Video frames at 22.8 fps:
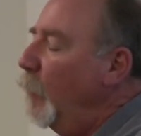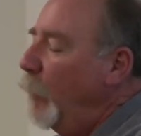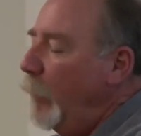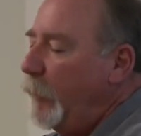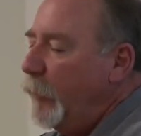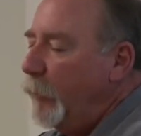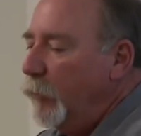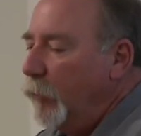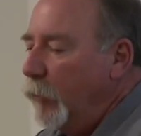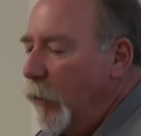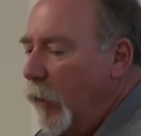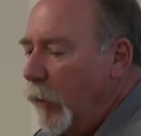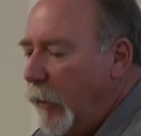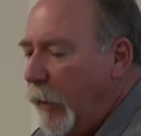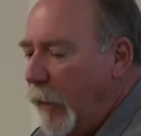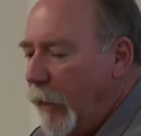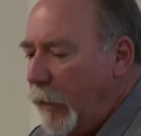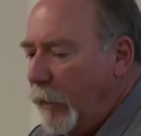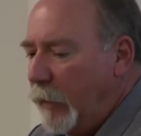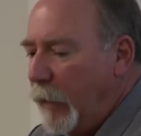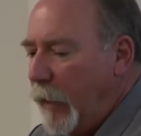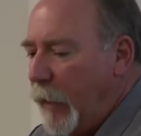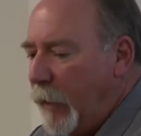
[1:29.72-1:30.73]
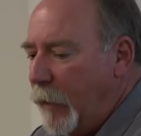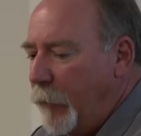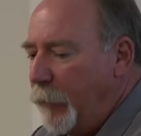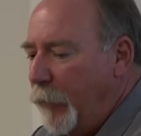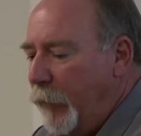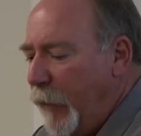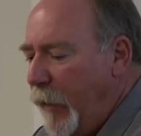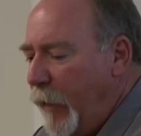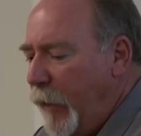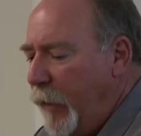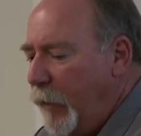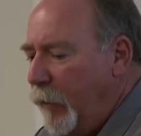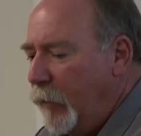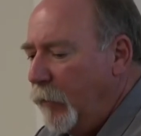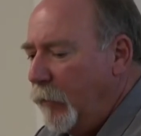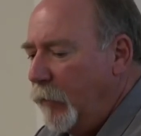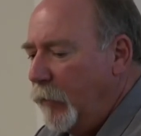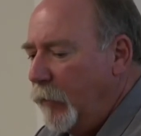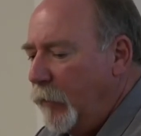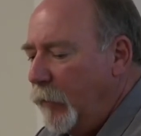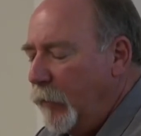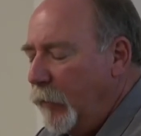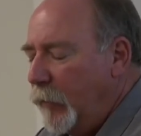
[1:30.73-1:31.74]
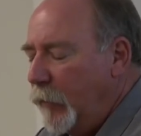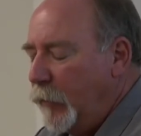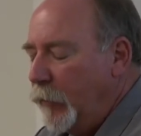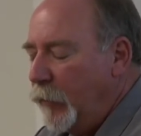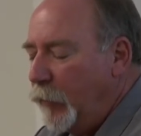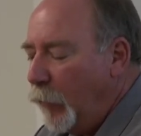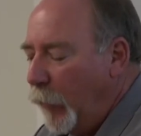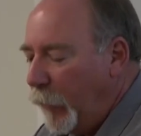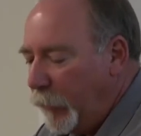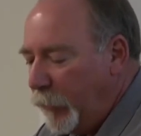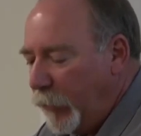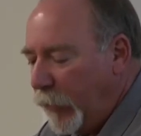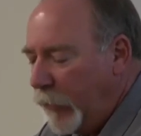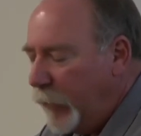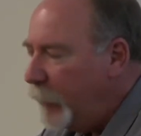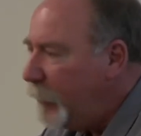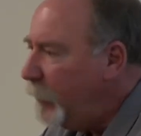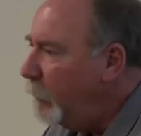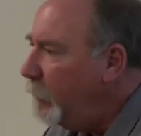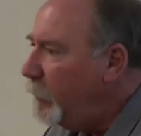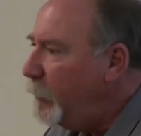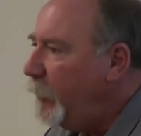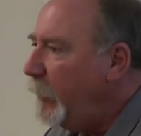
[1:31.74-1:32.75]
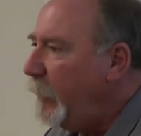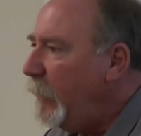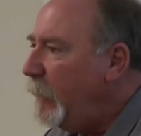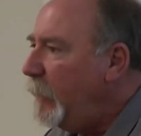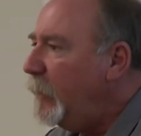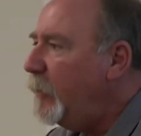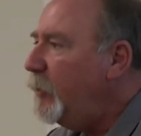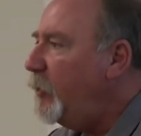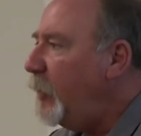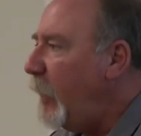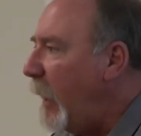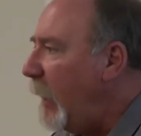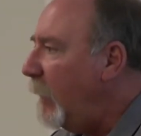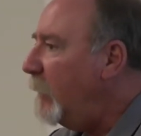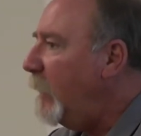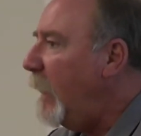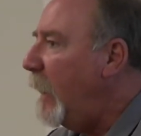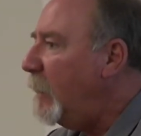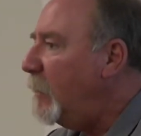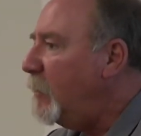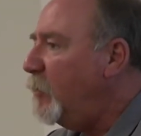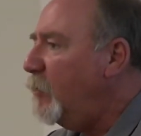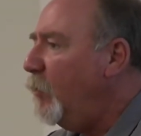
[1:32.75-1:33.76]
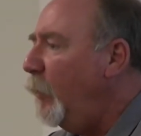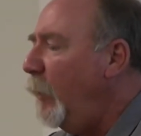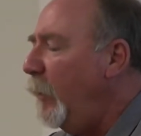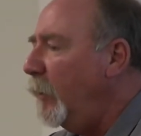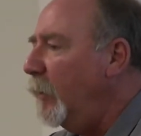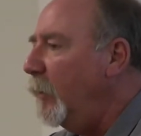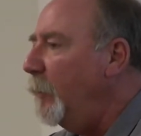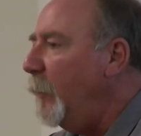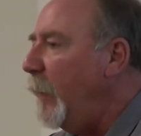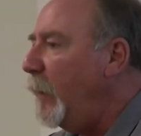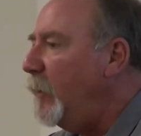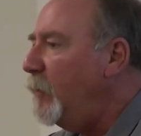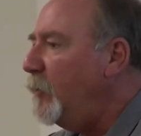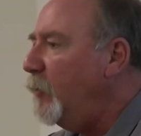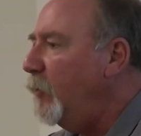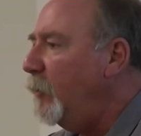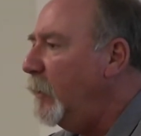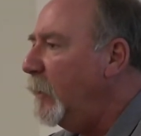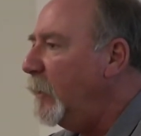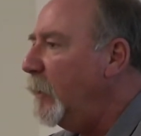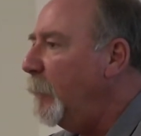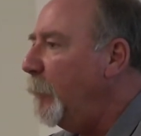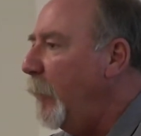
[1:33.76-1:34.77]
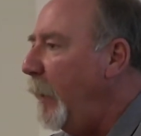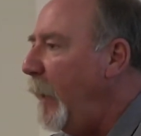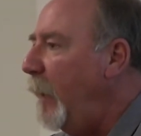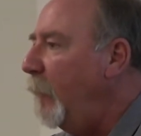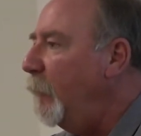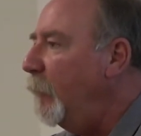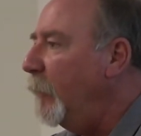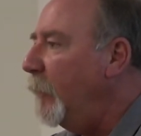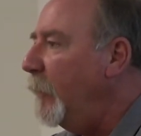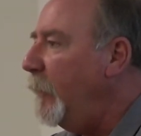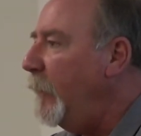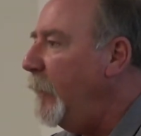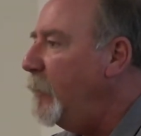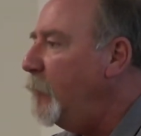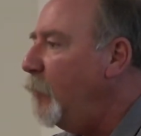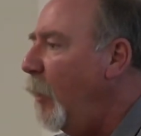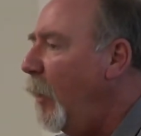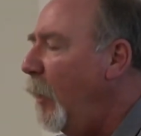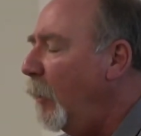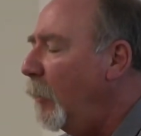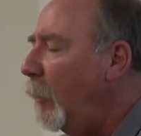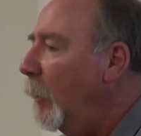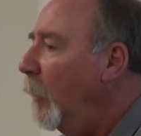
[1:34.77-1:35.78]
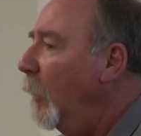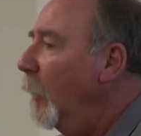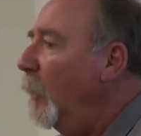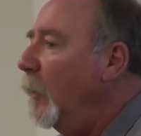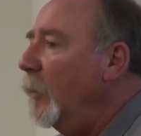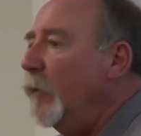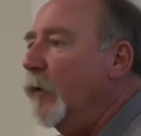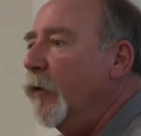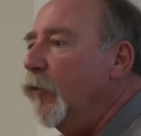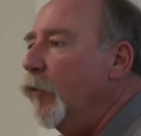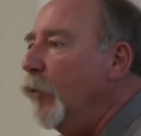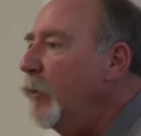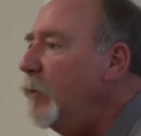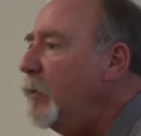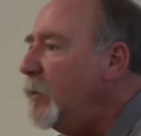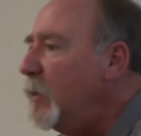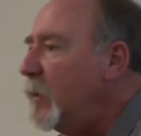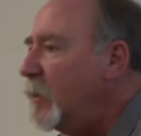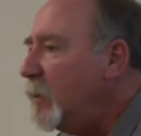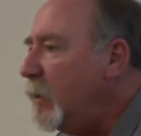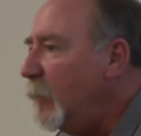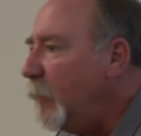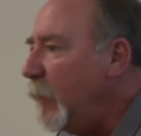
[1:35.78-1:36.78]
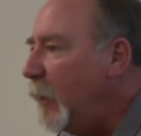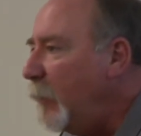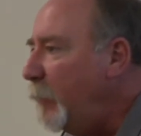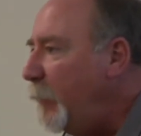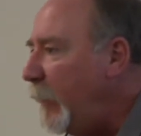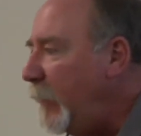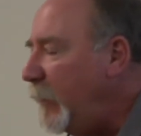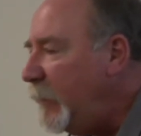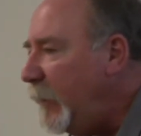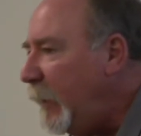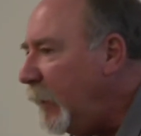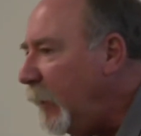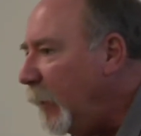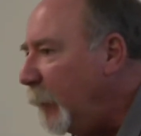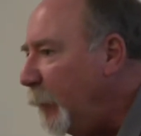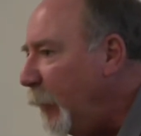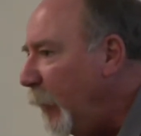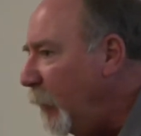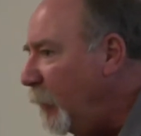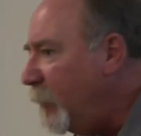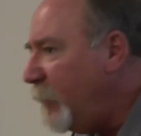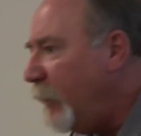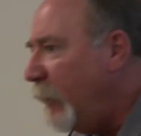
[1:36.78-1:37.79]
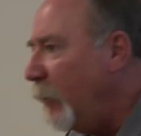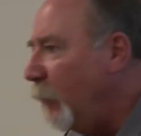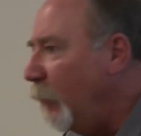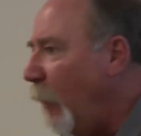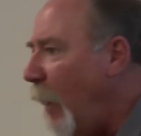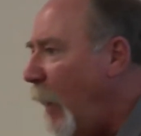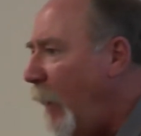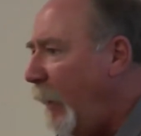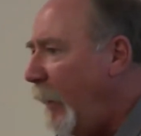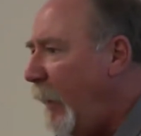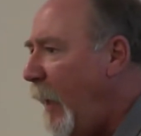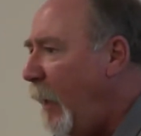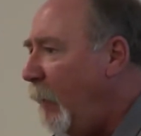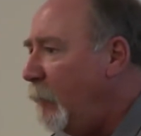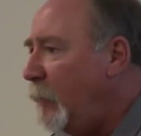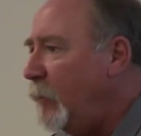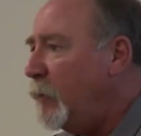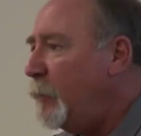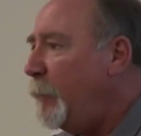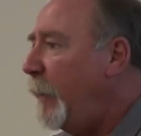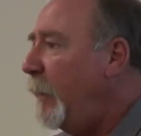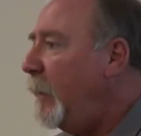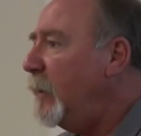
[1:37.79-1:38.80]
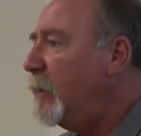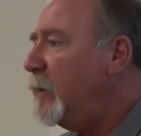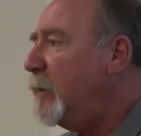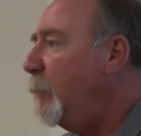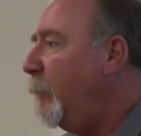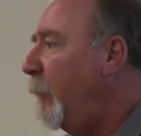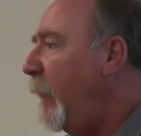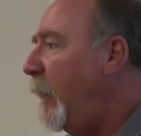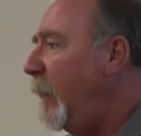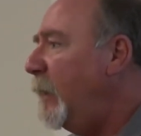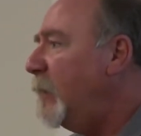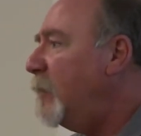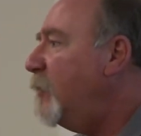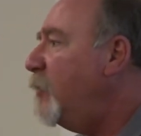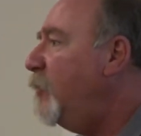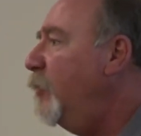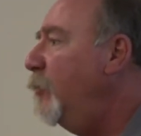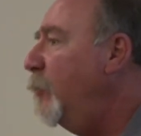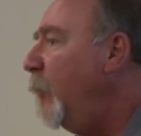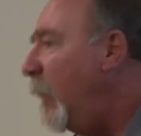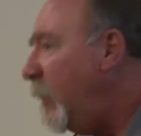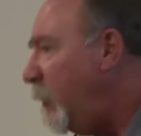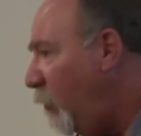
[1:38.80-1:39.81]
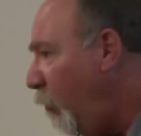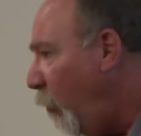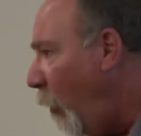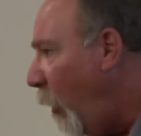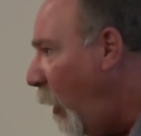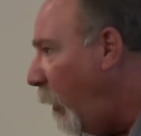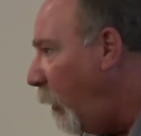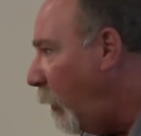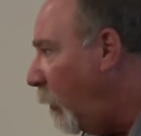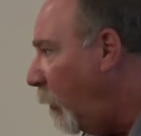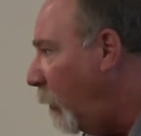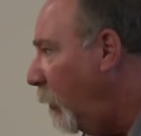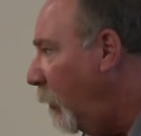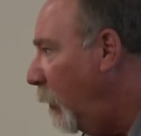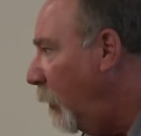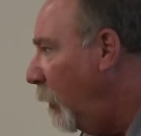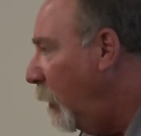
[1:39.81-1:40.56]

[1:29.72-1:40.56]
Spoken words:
when you look at a plant, what you need to do is you need to check that soil and make sure that the plant really needs water. The root system could be decomposing or rotting out just because the plant gets too much water.